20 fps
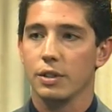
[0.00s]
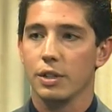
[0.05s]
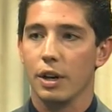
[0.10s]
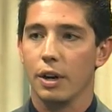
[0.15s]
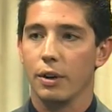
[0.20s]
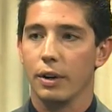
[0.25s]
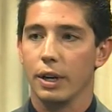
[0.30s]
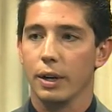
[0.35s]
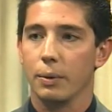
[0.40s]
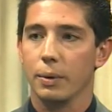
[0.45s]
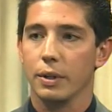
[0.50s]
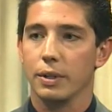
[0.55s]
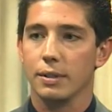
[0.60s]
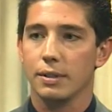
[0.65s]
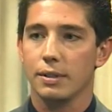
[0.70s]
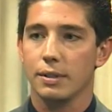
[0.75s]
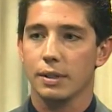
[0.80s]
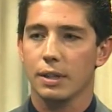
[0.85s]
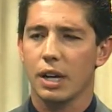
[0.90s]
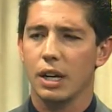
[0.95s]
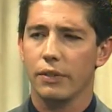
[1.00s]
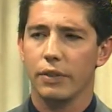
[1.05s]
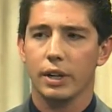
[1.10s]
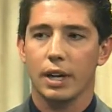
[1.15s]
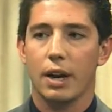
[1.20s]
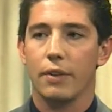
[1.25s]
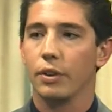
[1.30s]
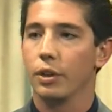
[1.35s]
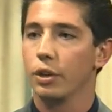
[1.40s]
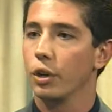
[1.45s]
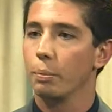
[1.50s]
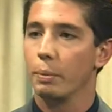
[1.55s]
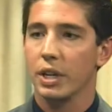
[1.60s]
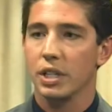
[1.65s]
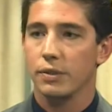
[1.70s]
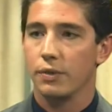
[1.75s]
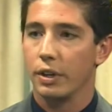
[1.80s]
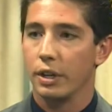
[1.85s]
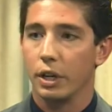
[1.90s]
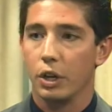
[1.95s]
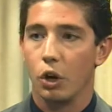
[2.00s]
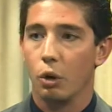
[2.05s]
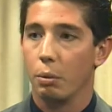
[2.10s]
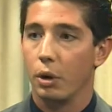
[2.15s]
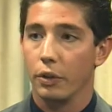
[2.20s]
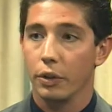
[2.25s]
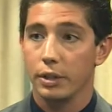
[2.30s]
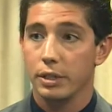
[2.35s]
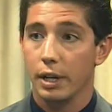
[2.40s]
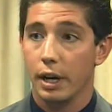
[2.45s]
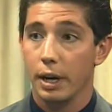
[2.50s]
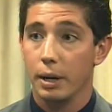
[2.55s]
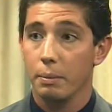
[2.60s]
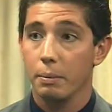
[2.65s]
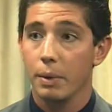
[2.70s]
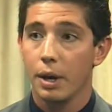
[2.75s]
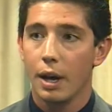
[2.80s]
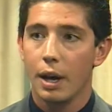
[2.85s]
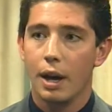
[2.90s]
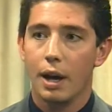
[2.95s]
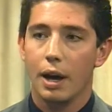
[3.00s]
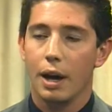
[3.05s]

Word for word: so it was kind of like having best friend at home all the time.